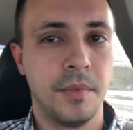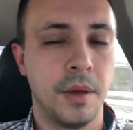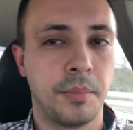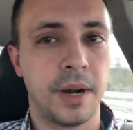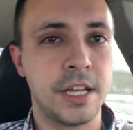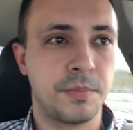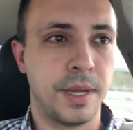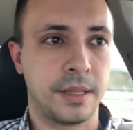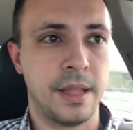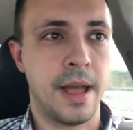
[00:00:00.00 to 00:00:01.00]
A
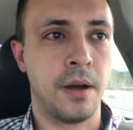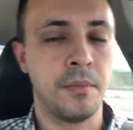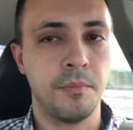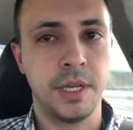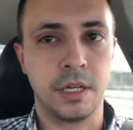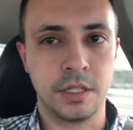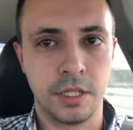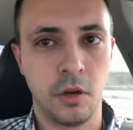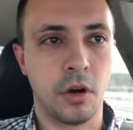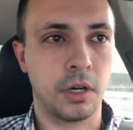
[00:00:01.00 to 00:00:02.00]
prospect now, because
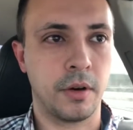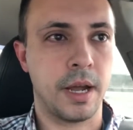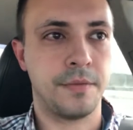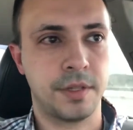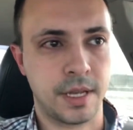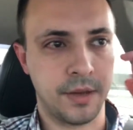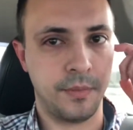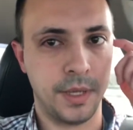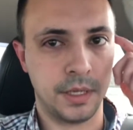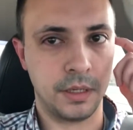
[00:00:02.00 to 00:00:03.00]
the autographs
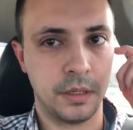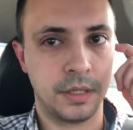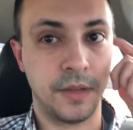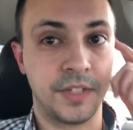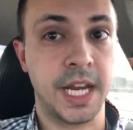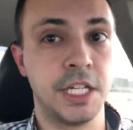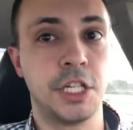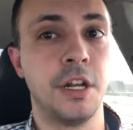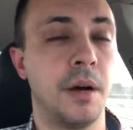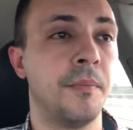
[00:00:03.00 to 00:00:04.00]
they've
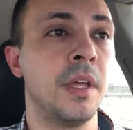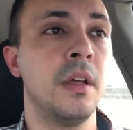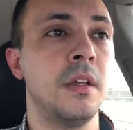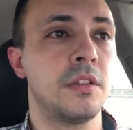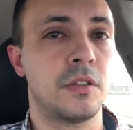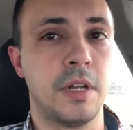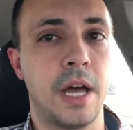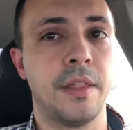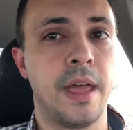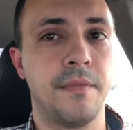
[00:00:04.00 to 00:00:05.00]
changed it up. So
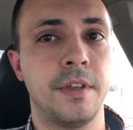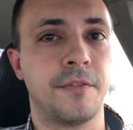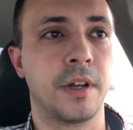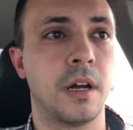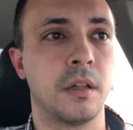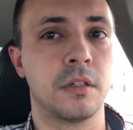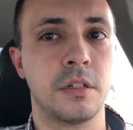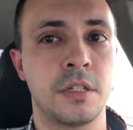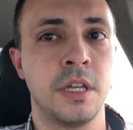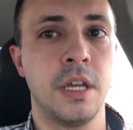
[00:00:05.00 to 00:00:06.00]
now they have different
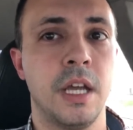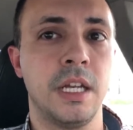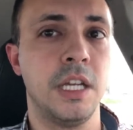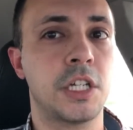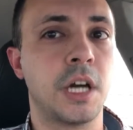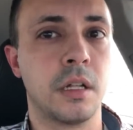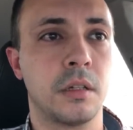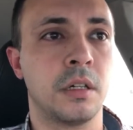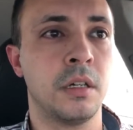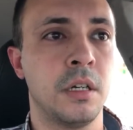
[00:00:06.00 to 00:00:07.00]
colors, and each
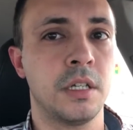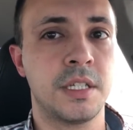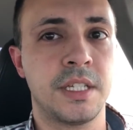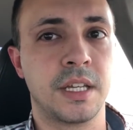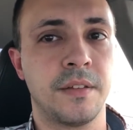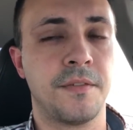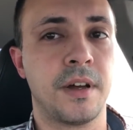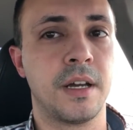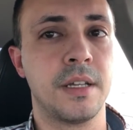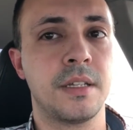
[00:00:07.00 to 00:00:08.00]
color
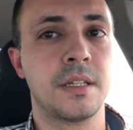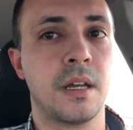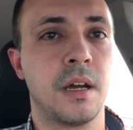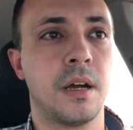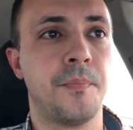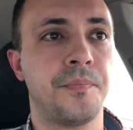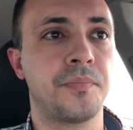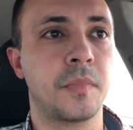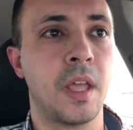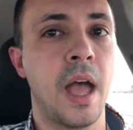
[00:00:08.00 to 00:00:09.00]
signifies
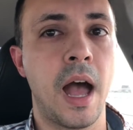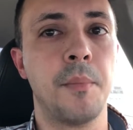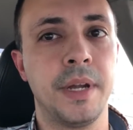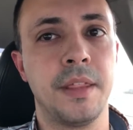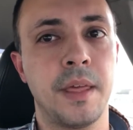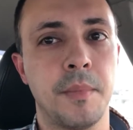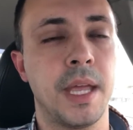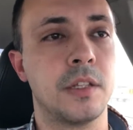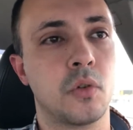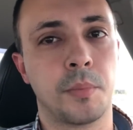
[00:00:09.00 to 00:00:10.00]
how many they
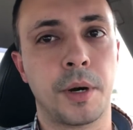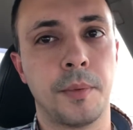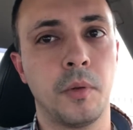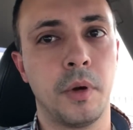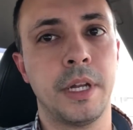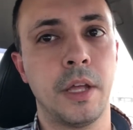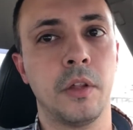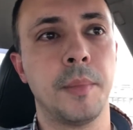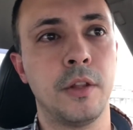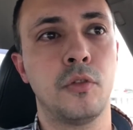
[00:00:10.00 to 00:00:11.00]
made. So a purple one, they
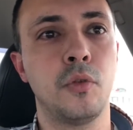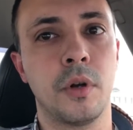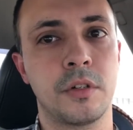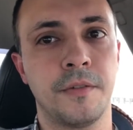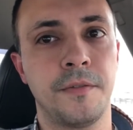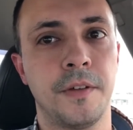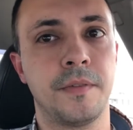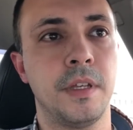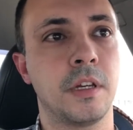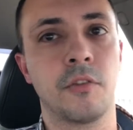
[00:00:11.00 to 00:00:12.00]
only made
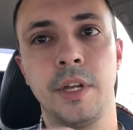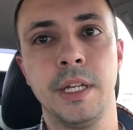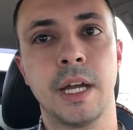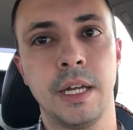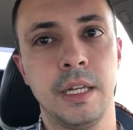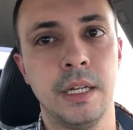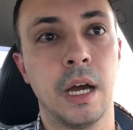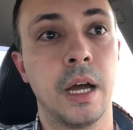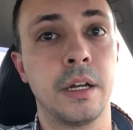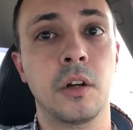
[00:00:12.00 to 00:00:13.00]
250, a green
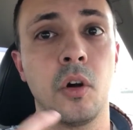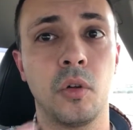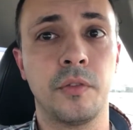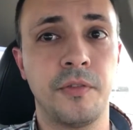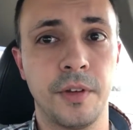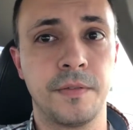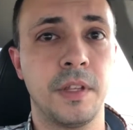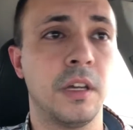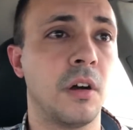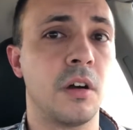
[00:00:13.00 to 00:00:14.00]
99, a gold
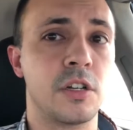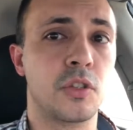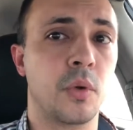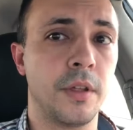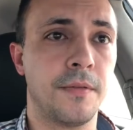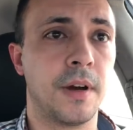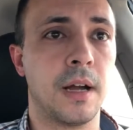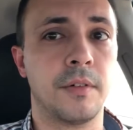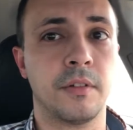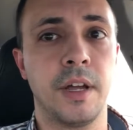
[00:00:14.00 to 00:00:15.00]
50, an orange
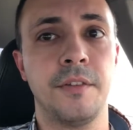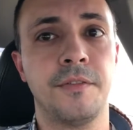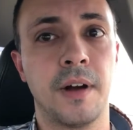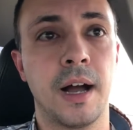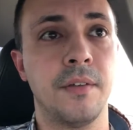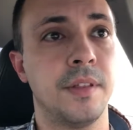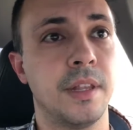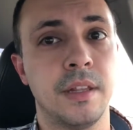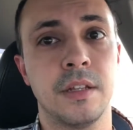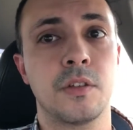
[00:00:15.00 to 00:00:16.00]
25, a red 5, and
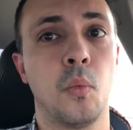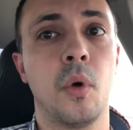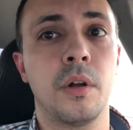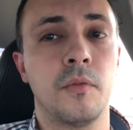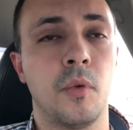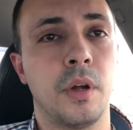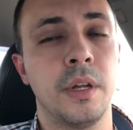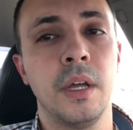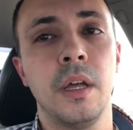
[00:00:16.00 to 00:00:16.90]
then there's a 1 of 1.